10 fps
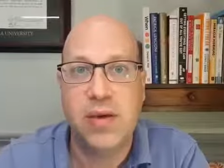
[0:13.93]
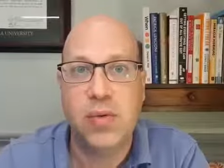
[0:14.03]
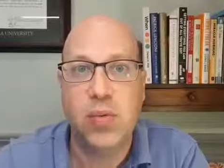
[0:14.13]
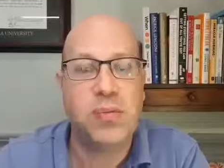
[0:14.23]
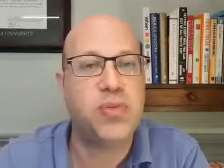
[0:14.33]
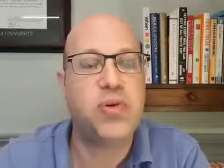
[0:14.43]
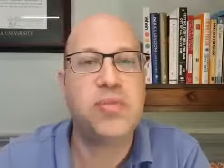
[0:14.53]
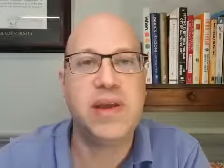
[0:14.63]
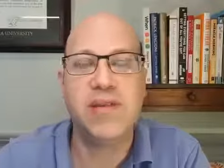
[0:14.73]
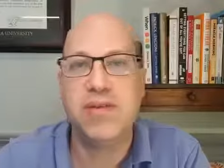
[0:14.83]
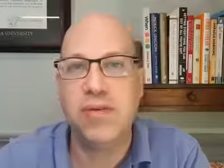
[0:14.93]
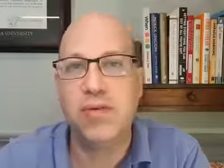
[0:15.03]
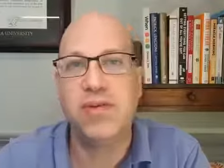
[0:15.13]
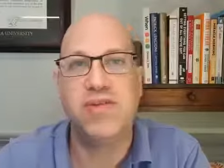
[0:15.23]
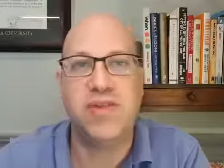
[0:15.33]
What pulled me
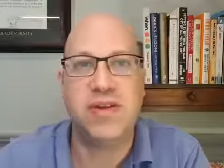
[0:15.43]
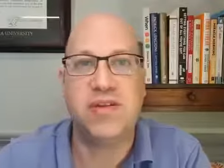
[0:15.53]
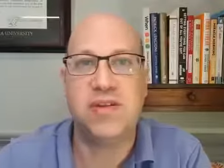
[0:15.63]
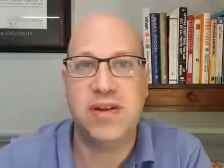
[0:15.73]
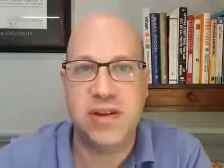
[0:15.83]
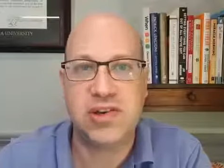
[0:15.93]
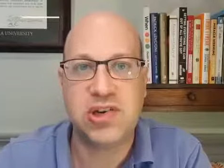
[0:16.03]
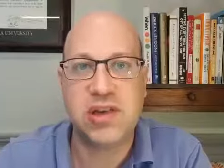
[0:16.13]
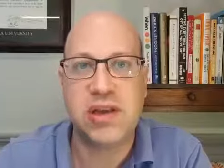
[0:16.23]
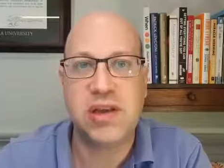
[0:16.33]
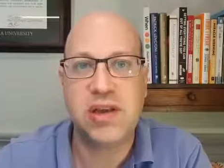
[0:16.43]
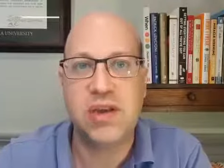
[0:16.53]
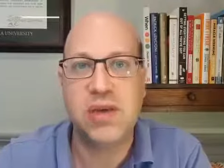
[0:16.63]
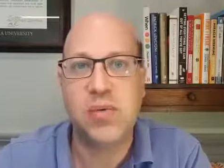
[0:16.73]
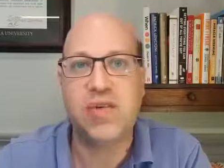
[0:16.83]
into the field initially
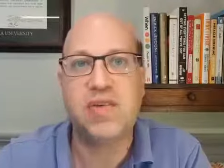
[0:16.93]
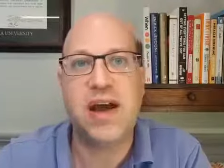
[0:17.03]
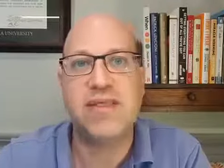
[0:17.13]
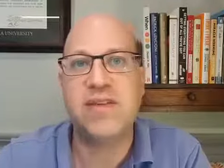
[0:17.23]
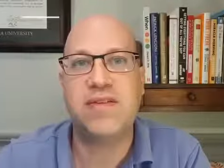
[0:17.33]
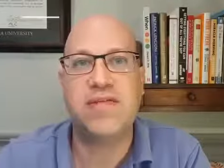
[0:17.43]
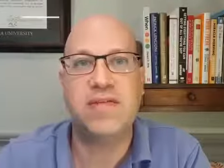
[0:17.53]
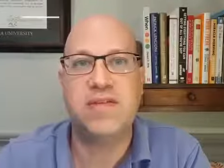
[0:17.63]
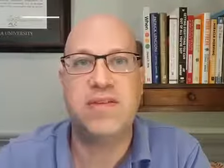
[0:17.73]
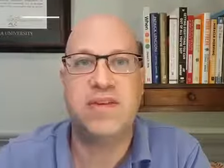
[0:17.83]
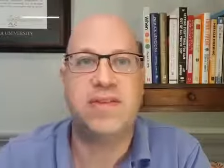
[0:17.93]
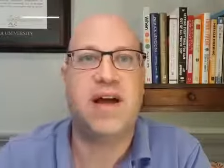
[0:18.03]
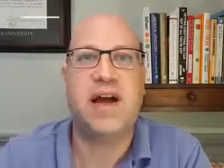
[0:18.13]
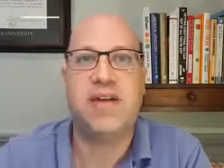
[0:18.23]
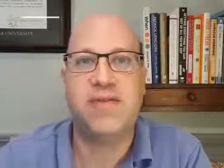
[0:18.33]
was not this
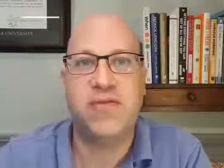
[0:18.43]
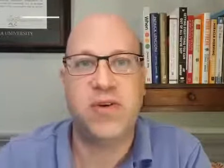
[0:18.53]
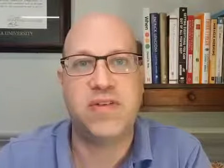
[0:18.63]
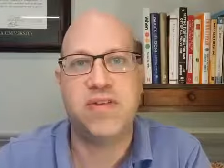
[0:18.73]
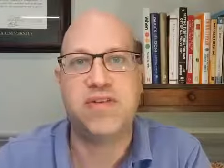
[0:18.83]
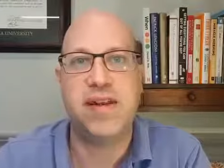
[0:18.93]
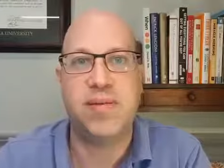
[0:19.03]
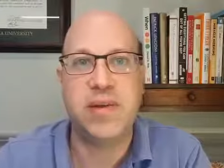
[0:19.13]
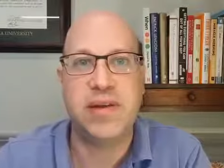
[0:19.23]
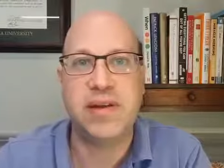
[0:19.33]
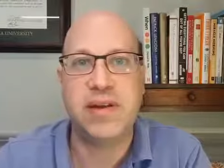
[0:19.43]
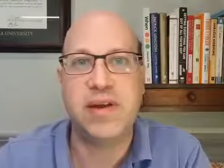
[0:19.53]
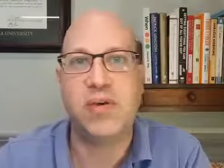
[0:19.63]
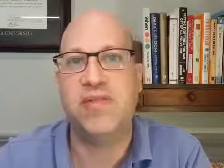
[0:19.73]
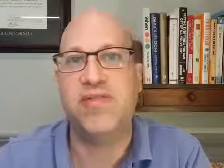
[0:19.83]
desire for sustainability
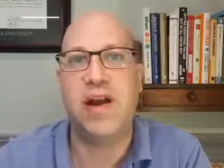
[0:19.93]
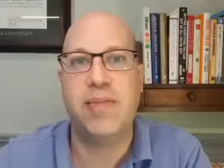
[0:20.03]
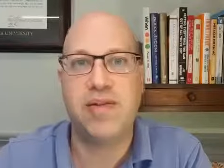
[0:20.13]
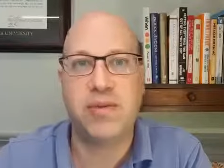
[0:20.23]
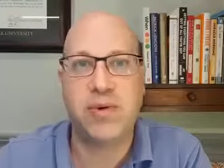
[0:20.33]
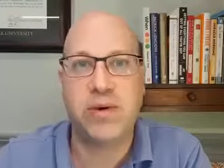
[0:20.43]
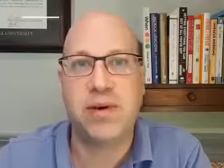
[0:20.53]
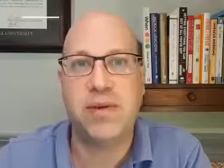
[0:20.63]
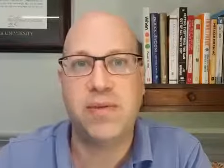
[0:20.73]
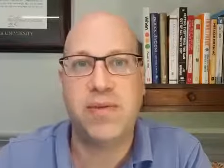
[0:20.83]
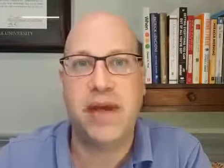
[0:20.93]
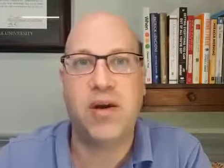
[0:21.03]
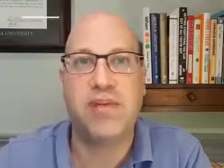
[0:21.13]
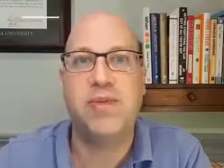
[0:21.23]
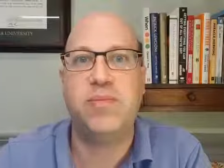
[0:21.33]
or environmental work that
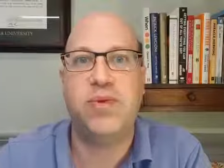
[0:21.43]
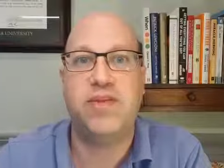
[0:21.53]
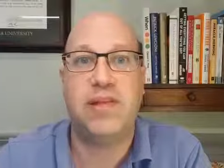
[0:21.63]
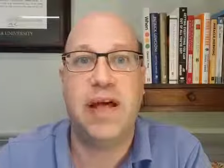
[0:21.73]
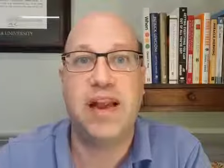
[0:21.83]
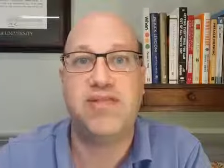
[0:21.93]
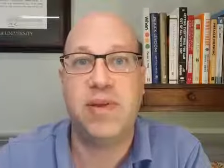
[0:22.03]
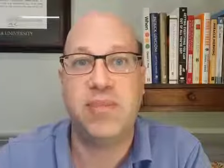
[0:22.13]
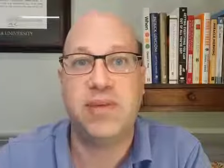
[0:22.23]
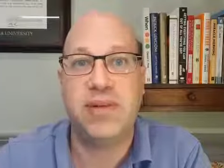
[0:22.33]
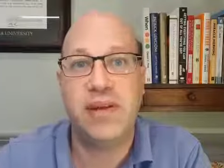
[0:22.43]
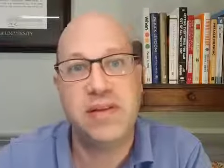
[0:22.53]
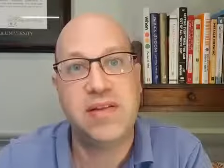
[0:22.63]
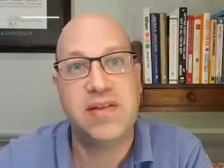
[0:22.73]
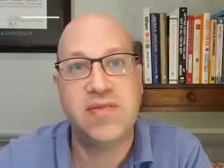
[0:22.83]
often pulls a lot of people
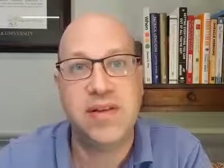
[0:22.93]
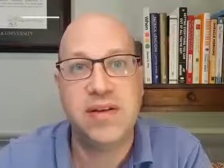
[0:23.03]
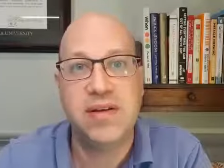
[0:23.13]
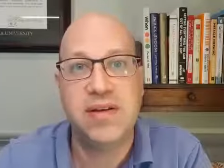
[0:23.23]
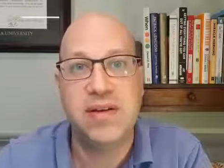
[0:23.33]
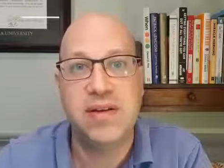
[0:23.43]
into this field.